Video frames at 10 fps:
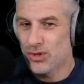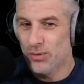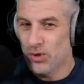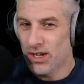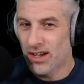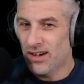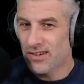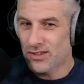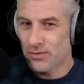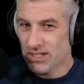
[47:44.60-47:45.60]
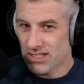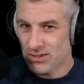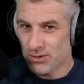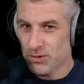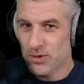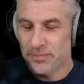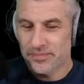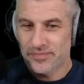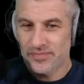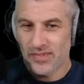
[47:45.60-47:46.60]
the morning after when he's all
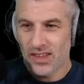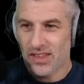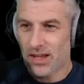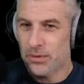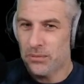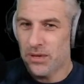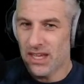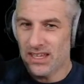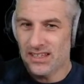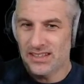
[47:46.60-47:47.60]
That'll be me.